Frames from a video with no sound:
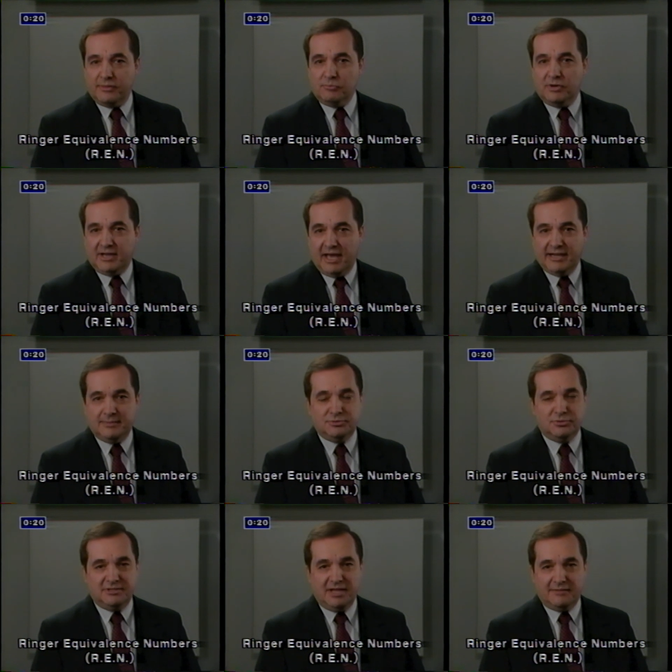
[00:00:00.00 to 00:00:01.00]
more than one
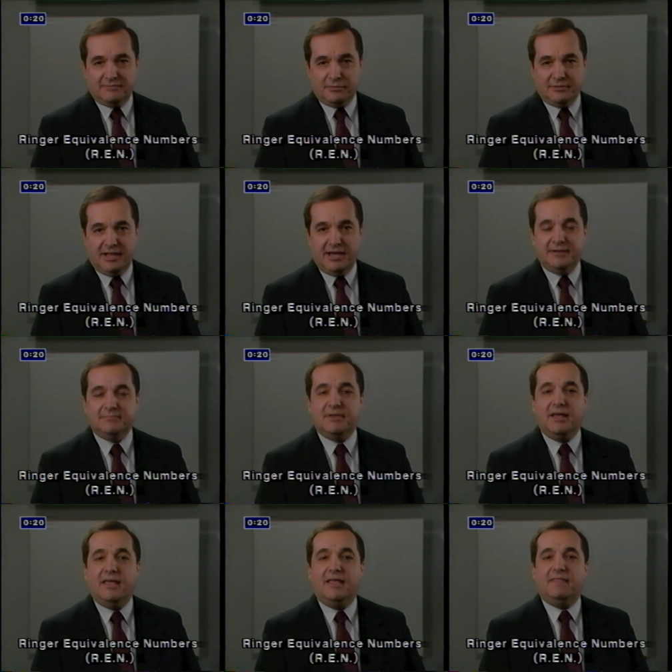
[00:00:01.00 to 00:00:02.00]
item to a telephone line,
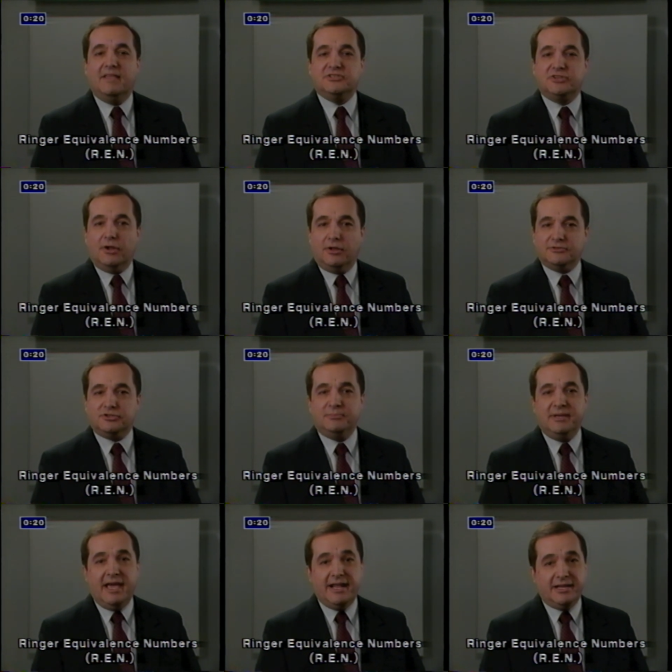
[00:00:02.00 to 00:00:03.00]
They should
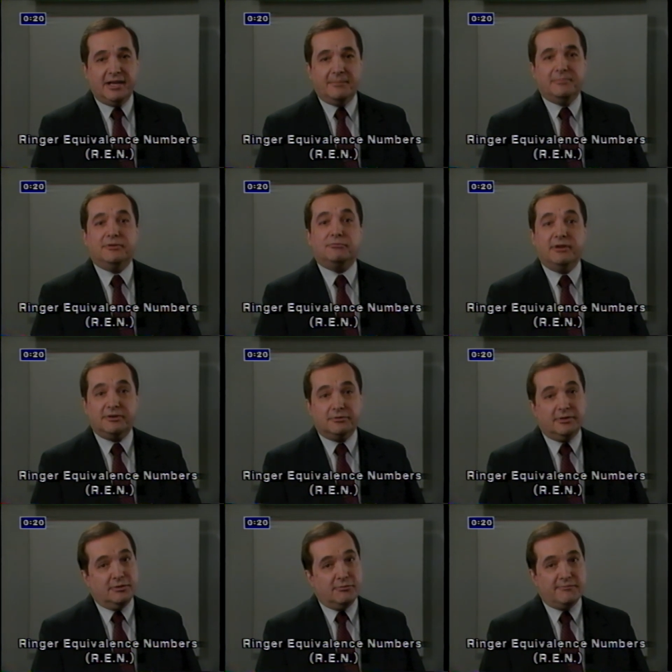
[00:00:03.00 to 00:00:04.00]
also be adding up the
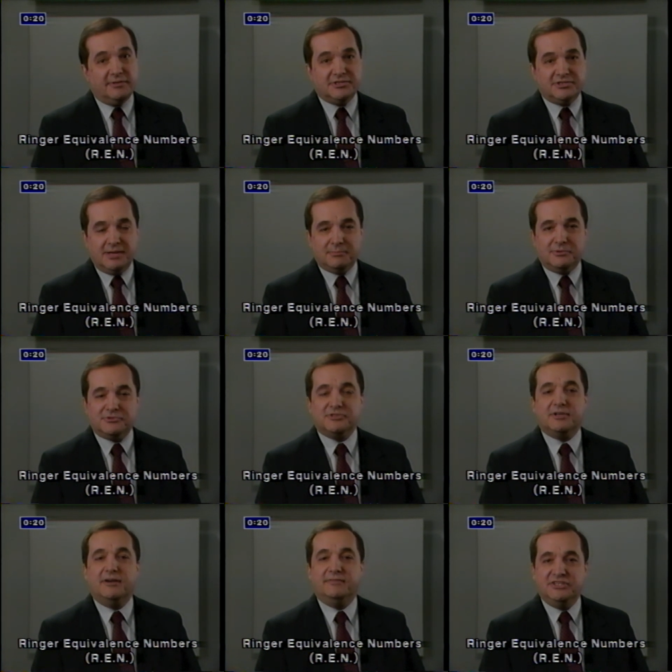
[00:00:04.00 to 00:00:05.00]
ringer equivalence
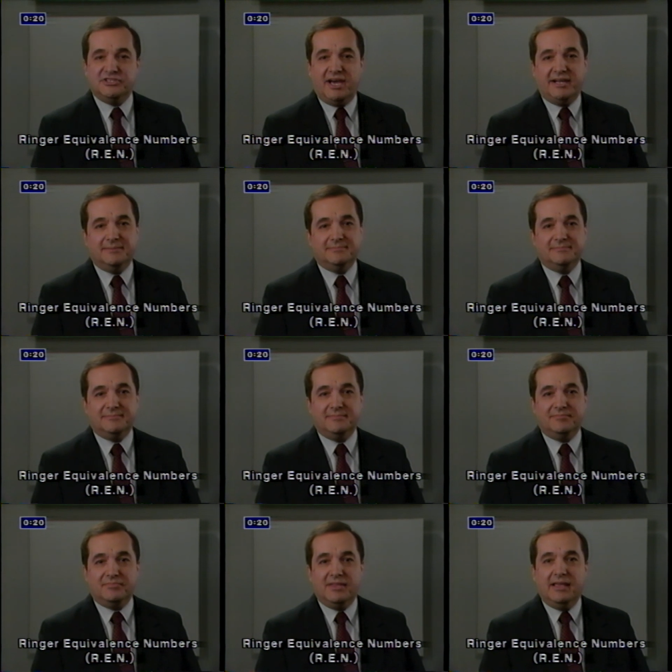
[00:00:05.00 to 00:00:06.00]
numbers of each item.
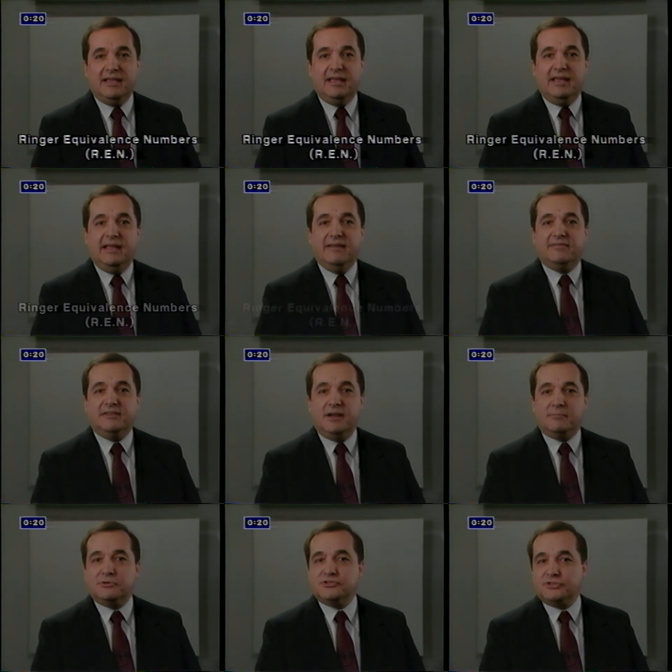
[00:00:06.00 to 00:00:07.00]
If the
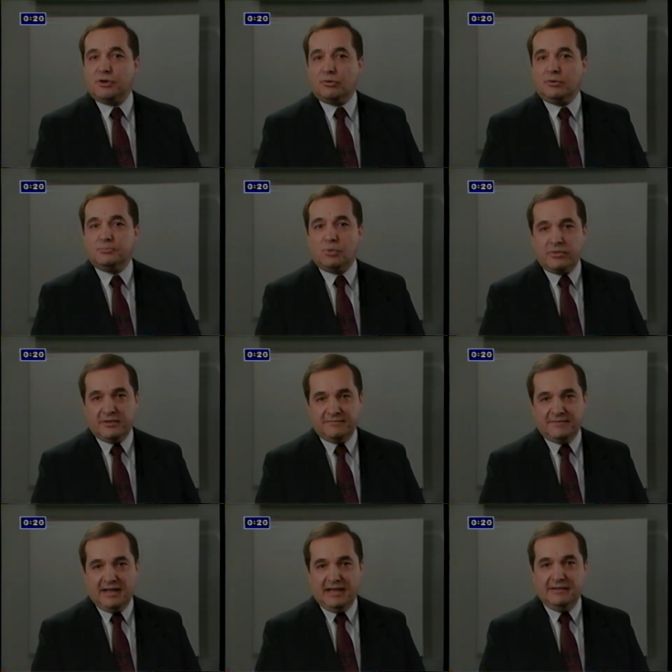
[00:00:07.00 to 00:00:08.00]
numbers total more
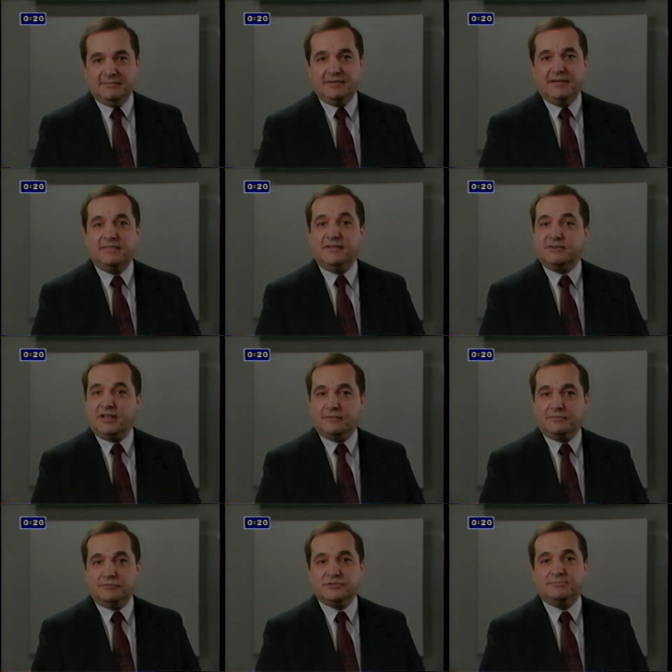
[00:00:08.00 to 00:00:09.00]
than 5, their
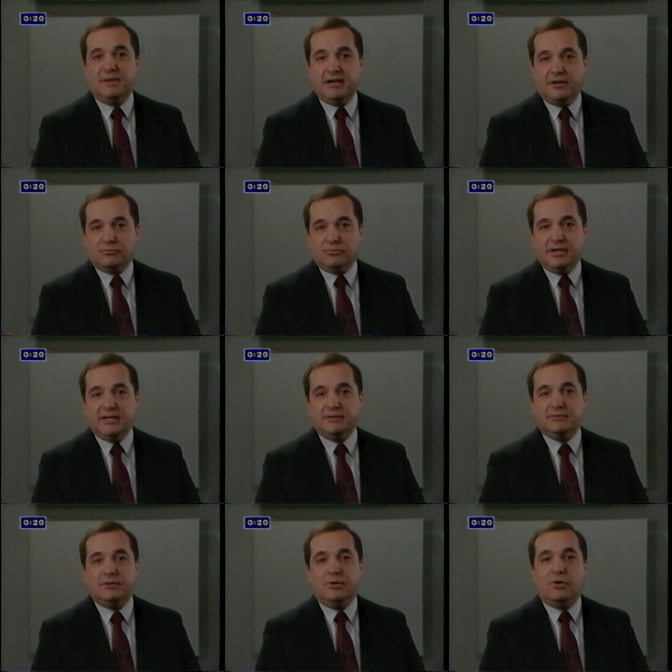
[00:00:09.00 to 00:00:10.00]
telephones may not
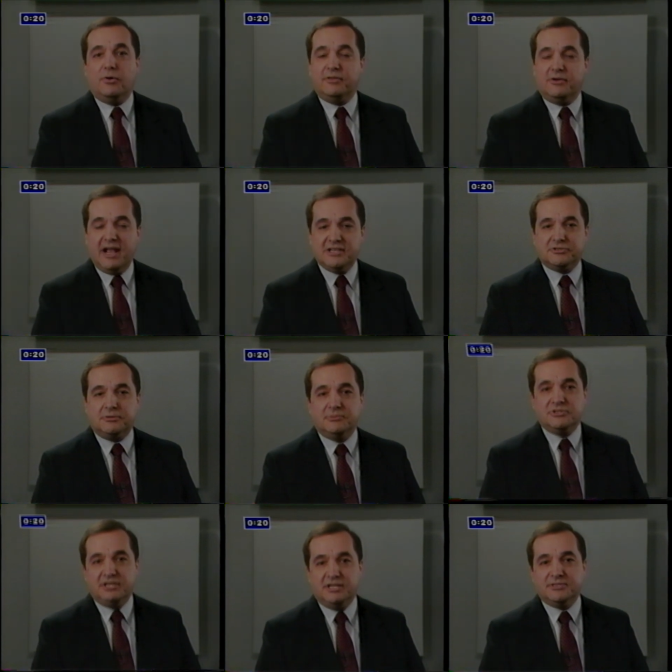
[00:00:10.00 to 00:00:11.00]
ring or their
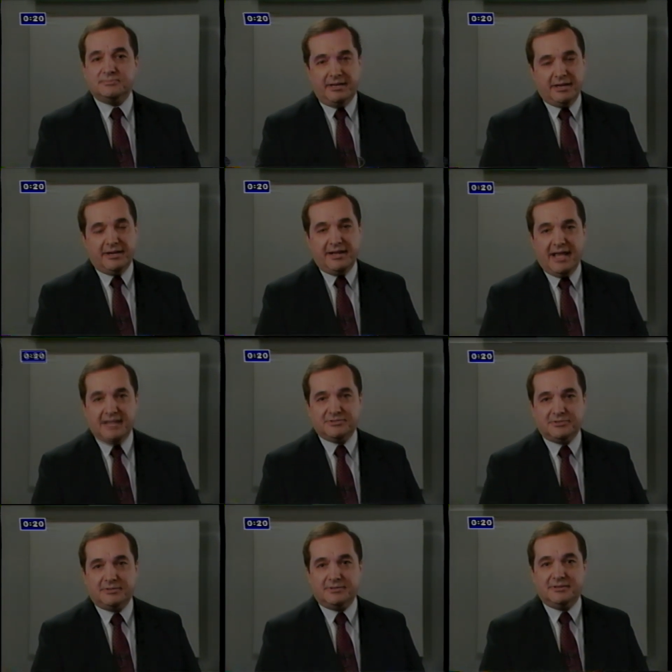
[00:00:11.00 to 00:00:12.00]
answering machines may not
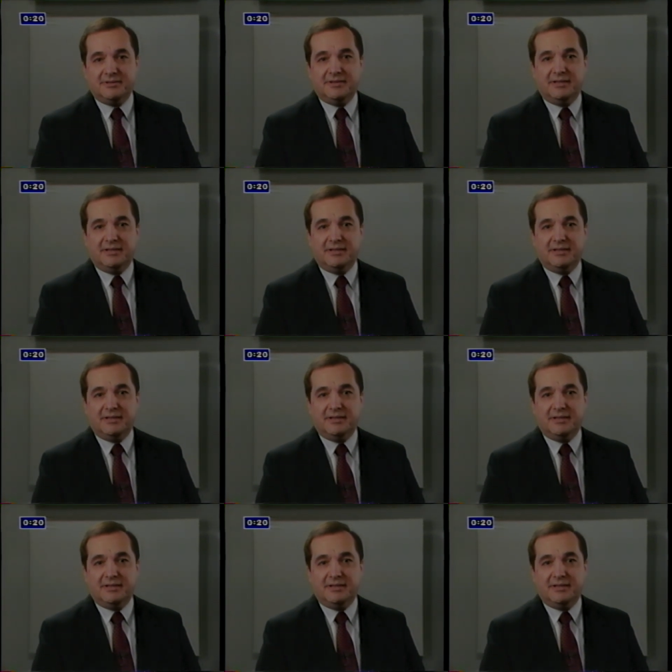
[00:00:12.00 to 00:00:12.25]
answer.